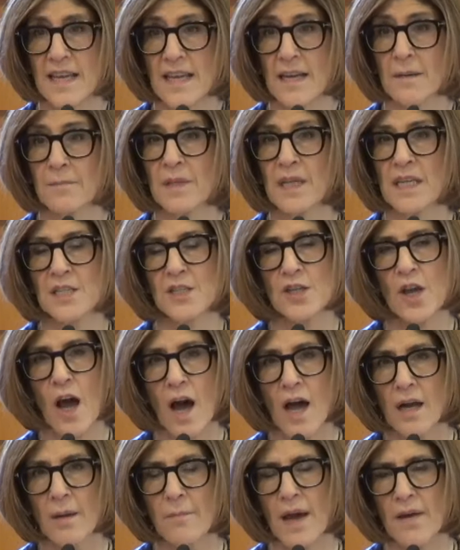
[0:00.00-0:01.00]
And I'm going to
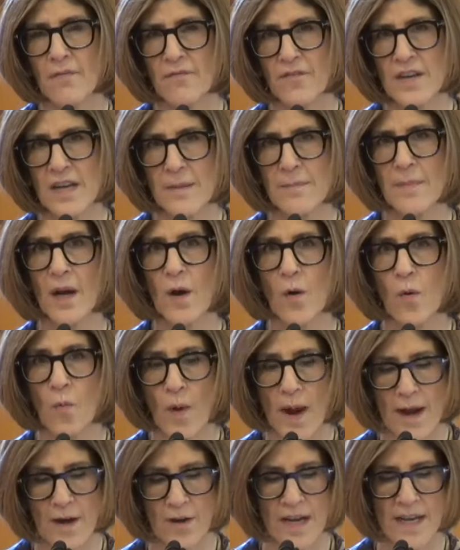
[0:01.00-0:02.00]
talk about phonemic
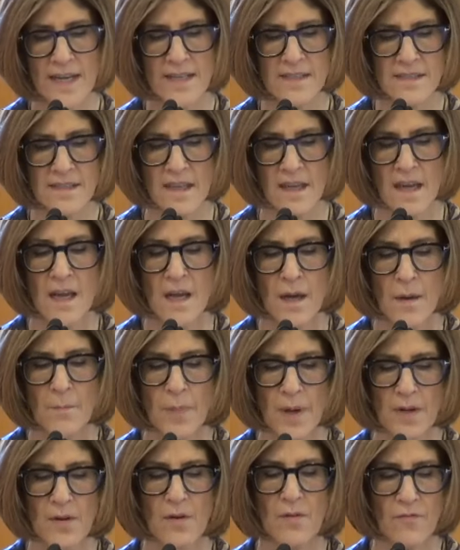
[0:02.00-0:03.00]
awareness,
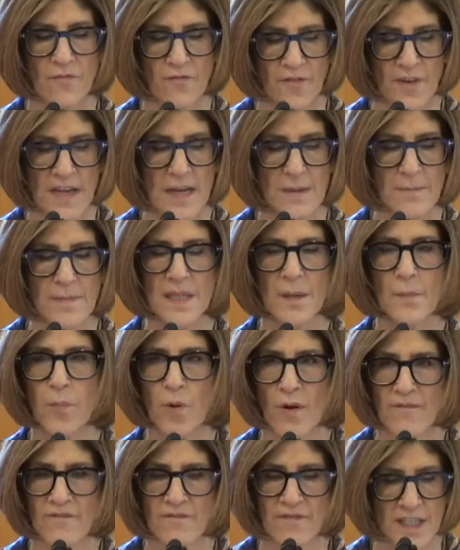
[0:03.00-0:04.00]
but phonemic
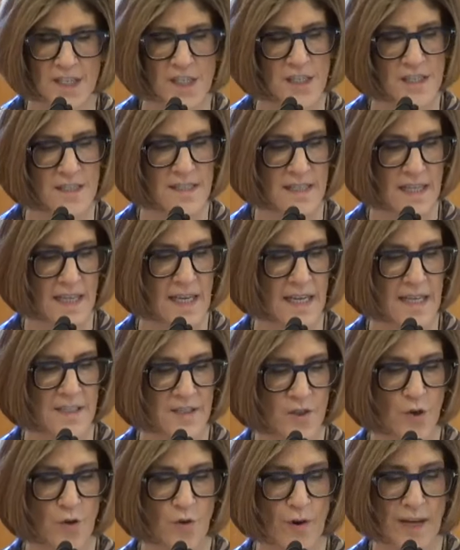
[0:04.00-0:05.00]
proficiency is
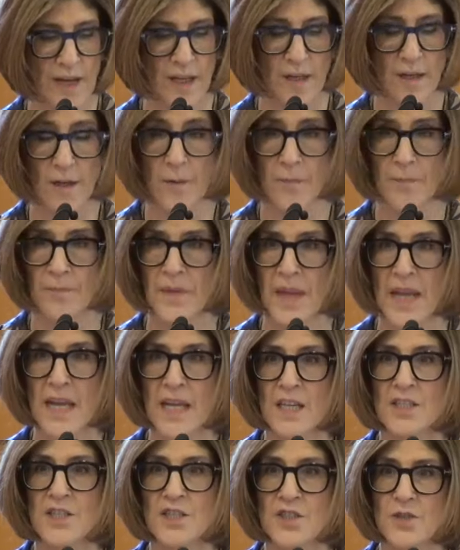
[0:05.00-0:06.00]
critical.
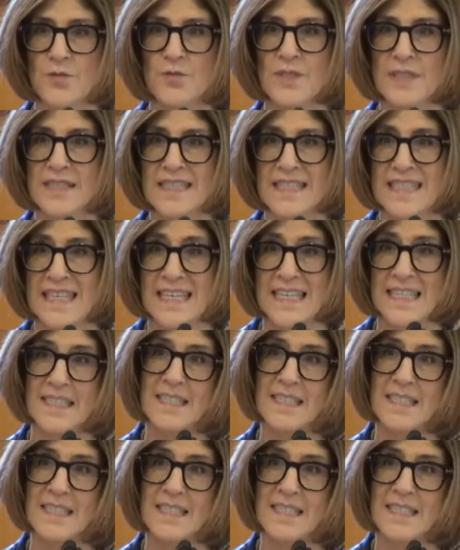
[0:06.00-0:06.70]
Students need